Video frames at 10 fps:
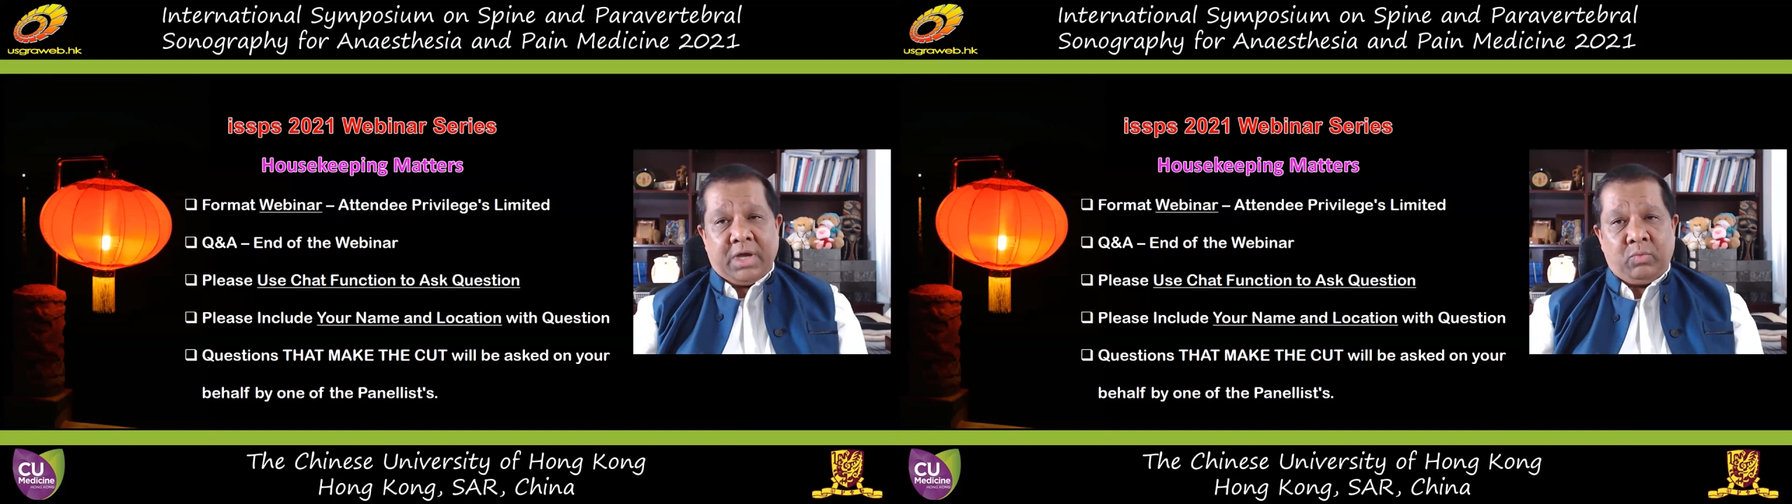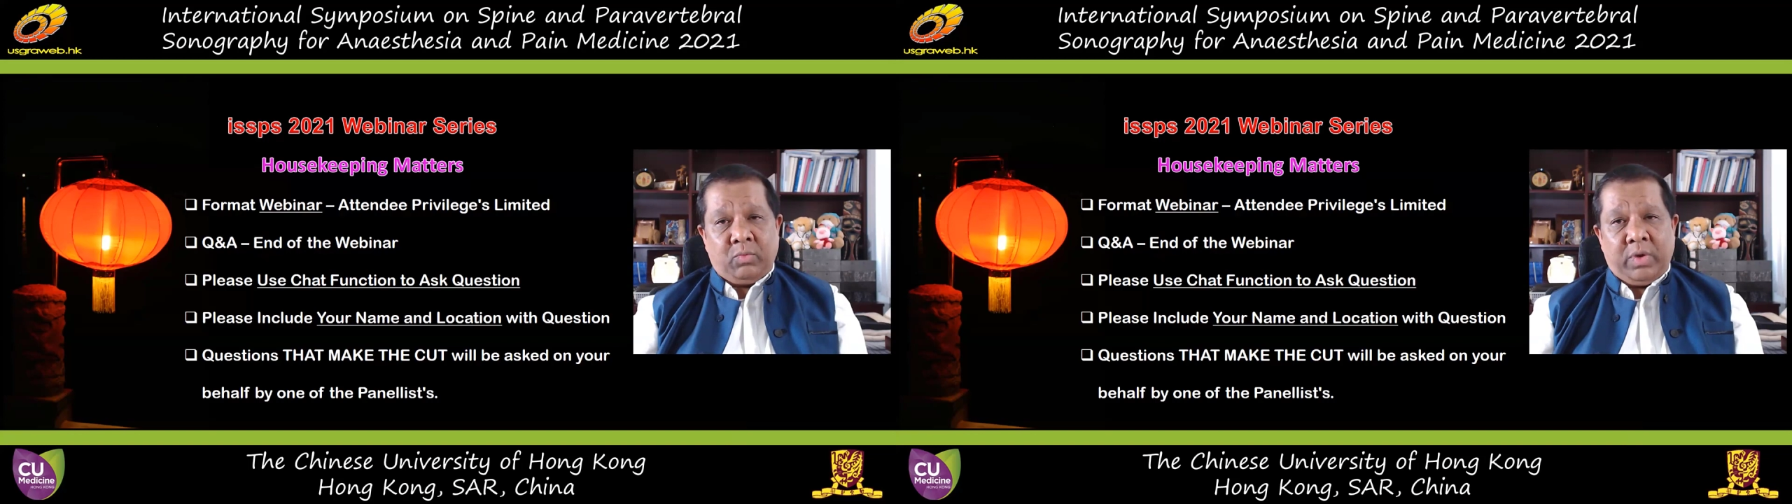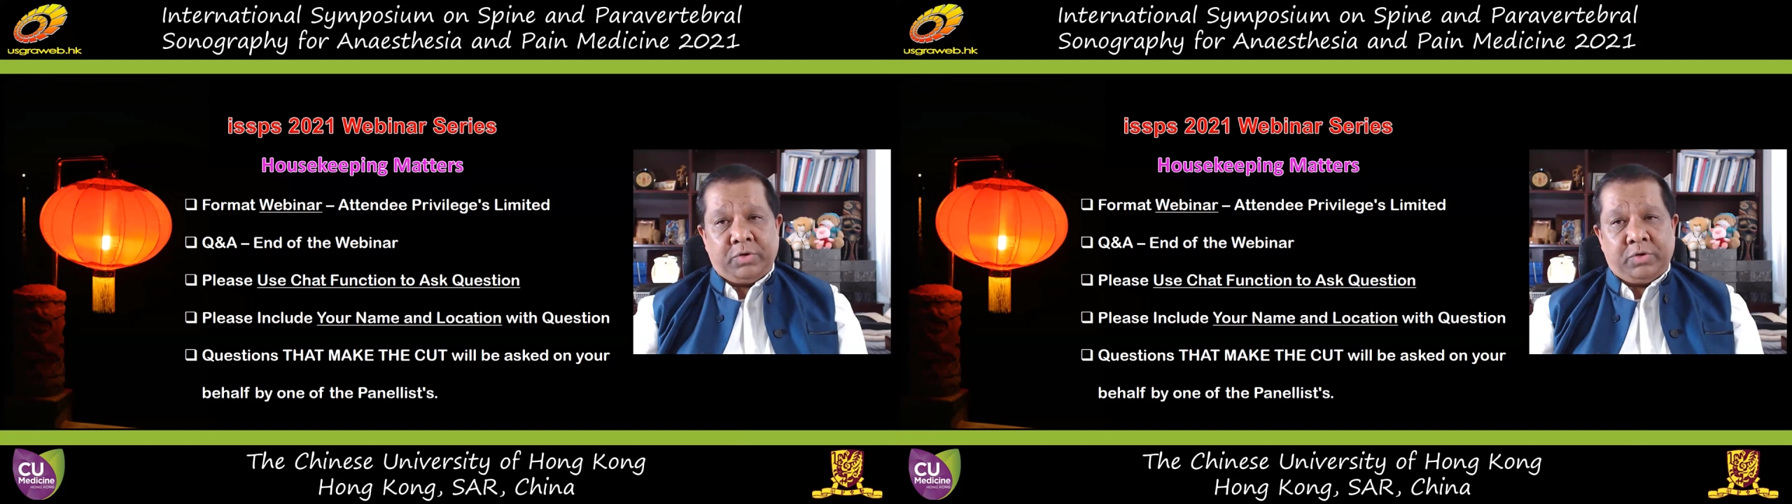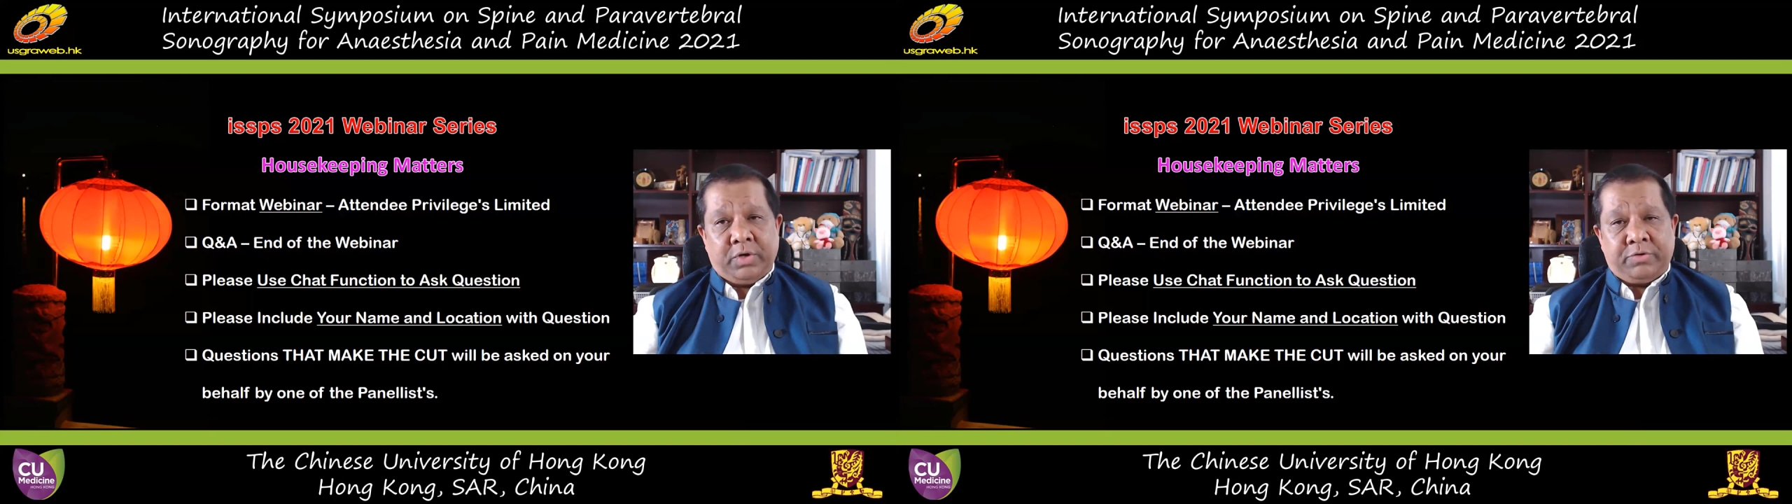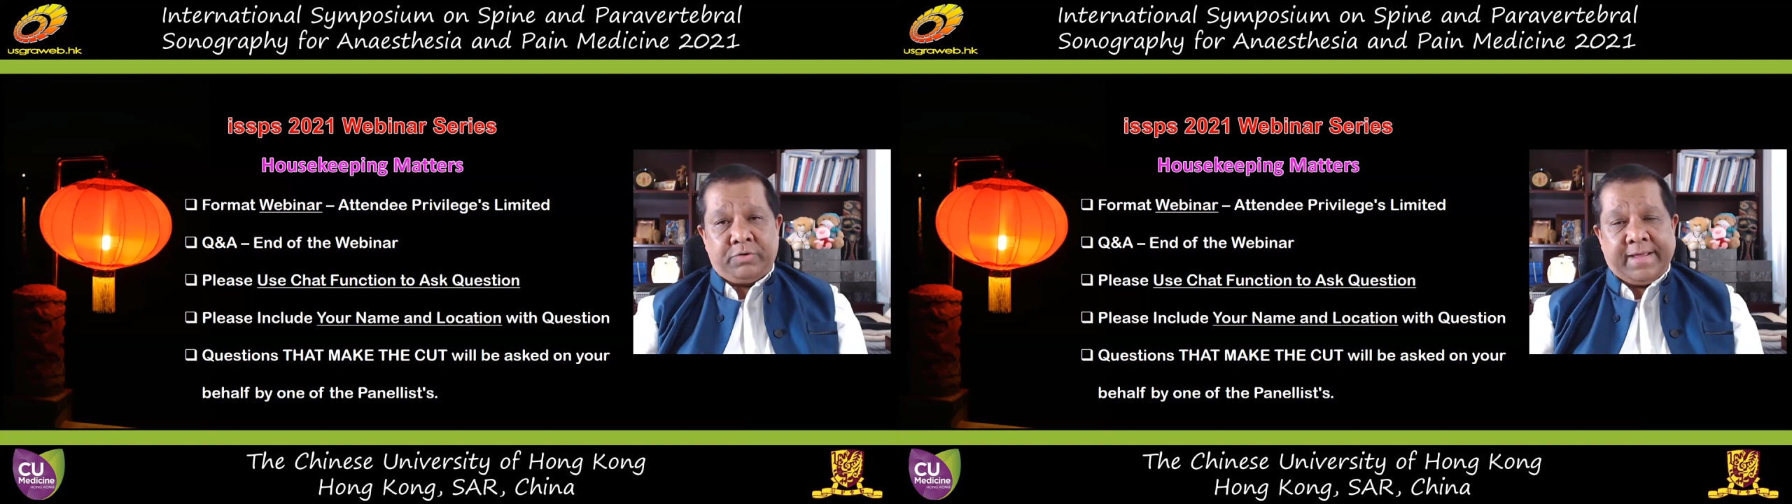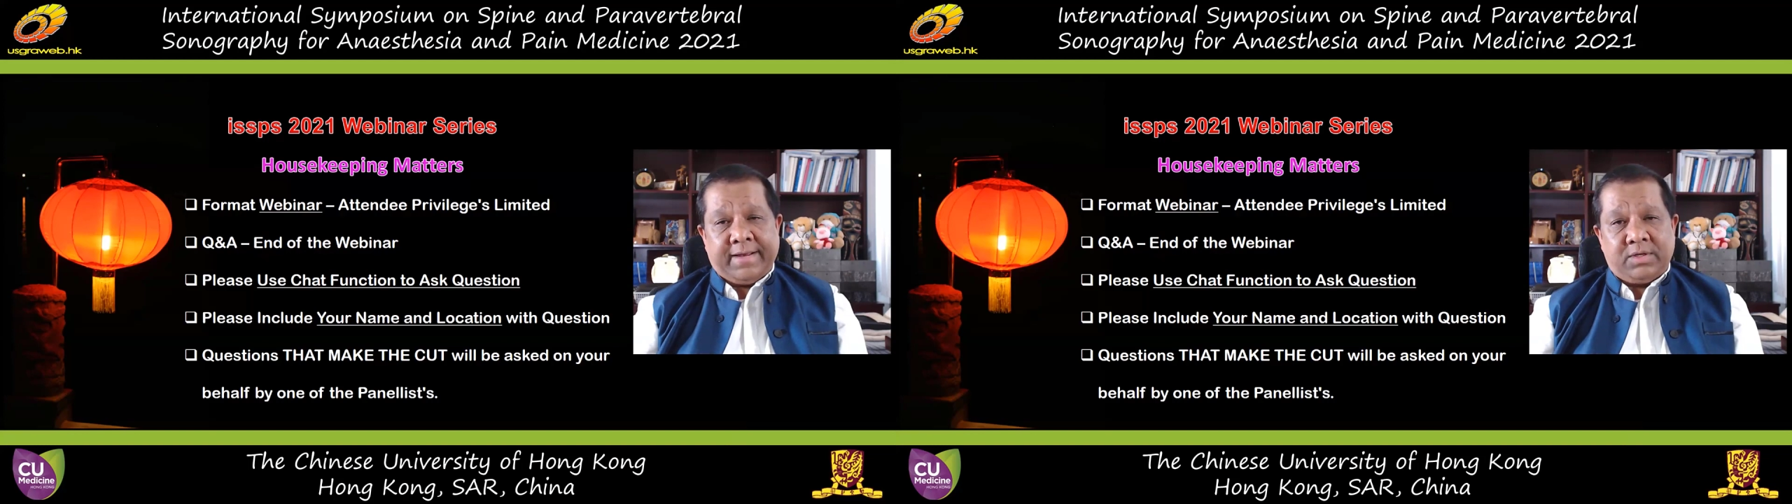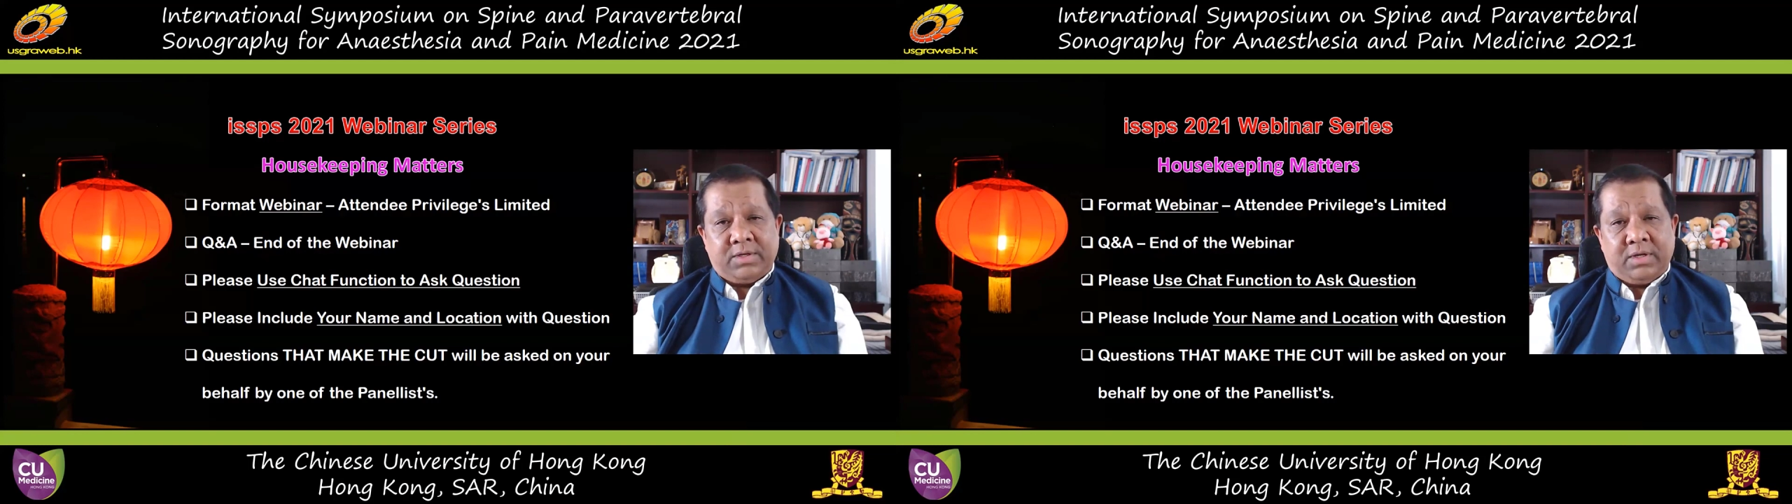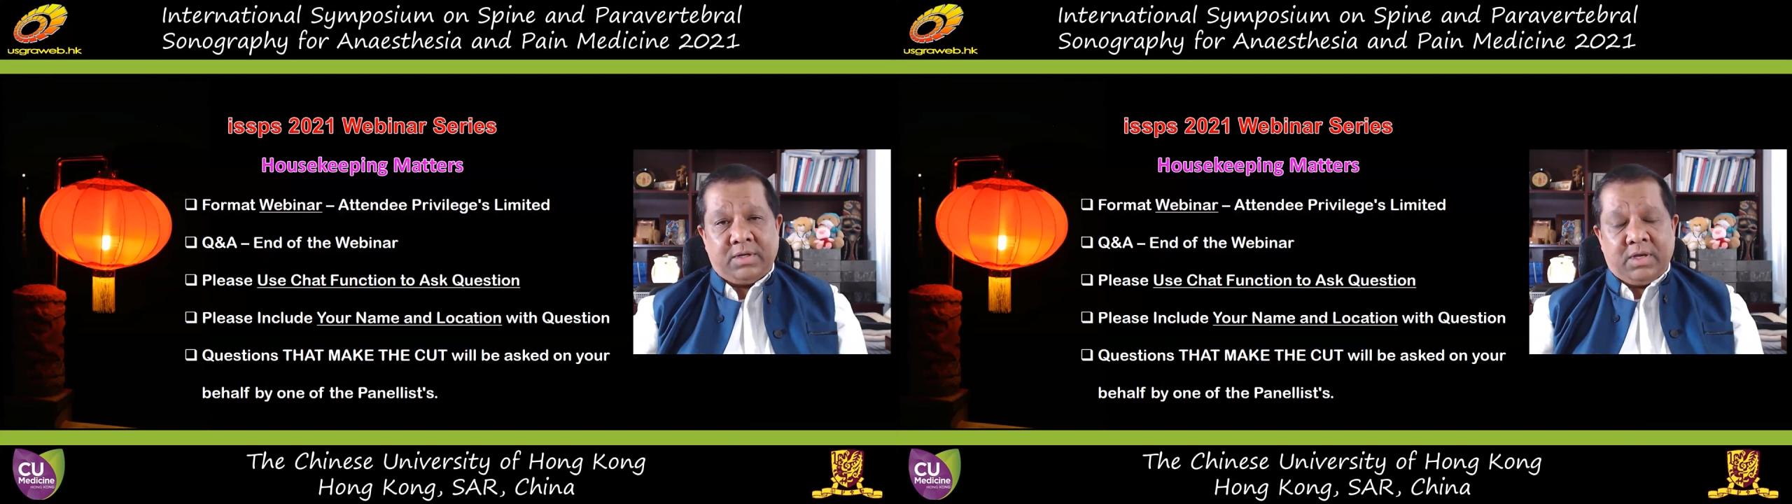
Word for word: we can also address that.